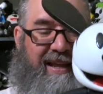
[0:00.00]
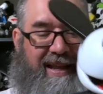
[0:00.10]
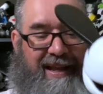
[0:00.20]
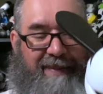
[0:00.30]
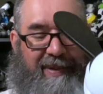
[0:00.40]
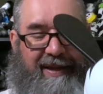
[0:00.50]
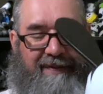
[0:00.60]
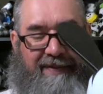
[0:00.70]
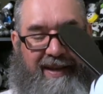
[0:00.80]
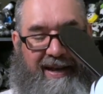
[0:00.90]
And I
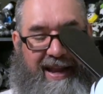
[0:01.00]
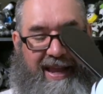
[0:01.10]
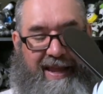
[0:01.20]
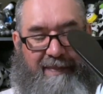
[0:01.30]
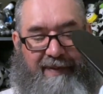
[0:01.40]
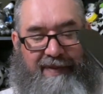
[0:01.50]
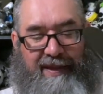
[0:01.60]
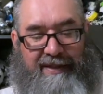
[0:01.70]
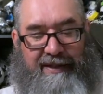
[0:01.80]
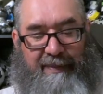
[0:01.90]
believe the name of
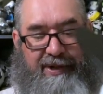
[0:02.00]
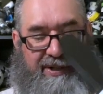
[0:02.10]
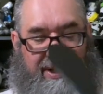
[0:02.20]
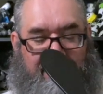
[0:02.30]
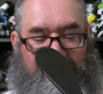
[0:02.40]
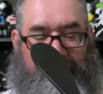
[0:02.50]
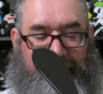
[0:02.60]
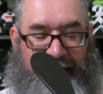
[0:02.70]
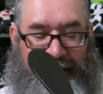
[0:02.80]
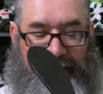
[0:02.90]
the sculptor's underneath.
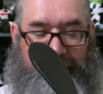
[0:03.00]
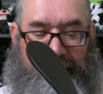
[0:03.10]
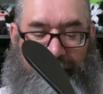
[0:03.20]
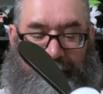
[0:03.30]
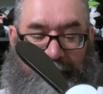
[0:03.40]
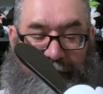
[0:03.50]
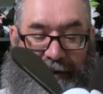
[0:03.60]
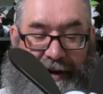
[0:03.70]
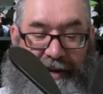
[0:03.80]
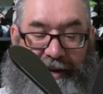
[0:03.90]
Let me be
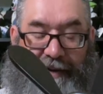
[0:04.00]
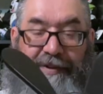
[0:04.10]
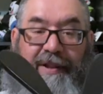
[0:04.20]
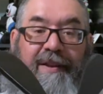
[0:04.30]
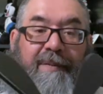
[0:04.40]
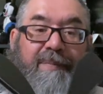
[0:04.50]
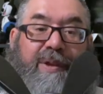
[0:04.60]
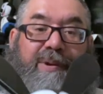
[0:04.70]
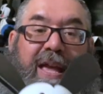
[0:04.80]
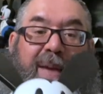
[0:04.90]
very careful.
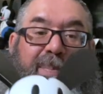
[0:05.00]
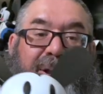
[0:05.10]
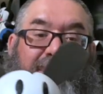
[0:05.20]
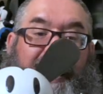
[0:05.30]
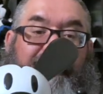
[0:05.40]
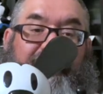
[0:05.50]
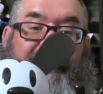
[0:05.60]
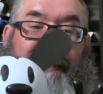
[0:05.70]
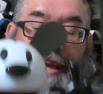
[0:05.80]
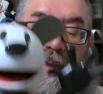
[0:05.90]
You can't pull him off. He's
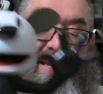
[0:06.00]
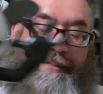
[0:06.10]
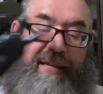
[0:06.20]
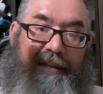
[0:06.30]
on pegs.